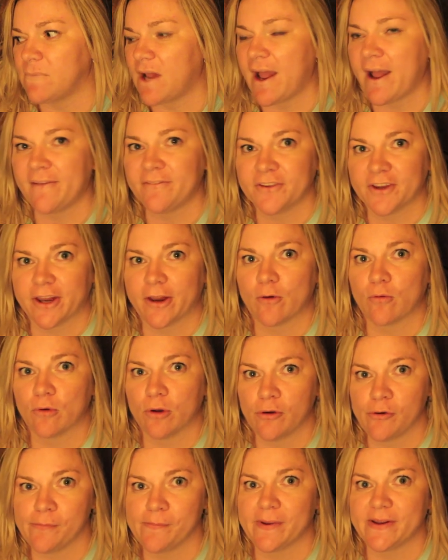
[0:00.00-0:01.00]
I have to get
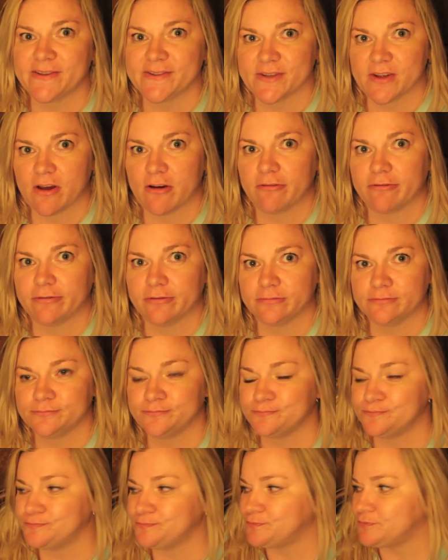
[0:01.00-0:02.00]
real with myself.
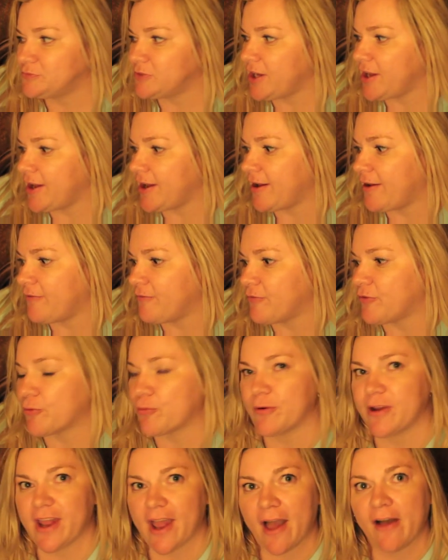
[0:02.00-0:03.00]
And
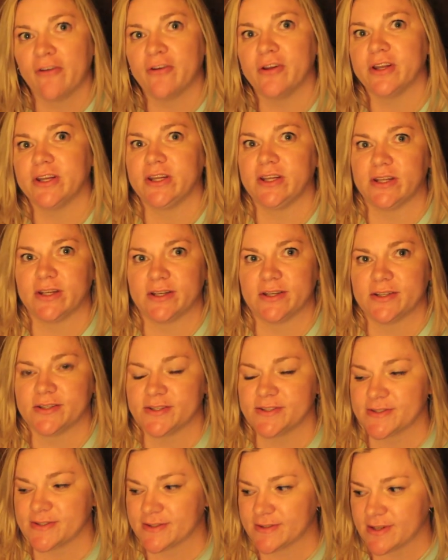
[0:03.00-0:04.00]
the reality
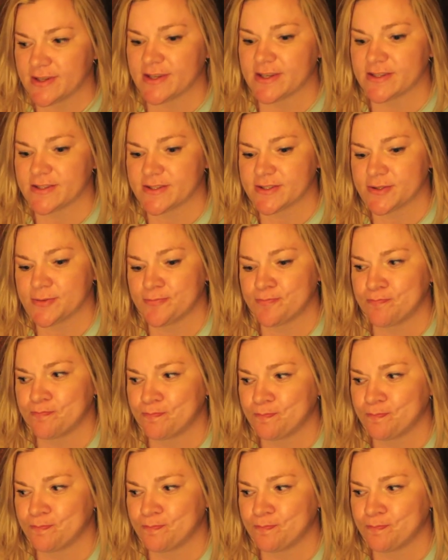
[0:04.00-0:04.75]
is this.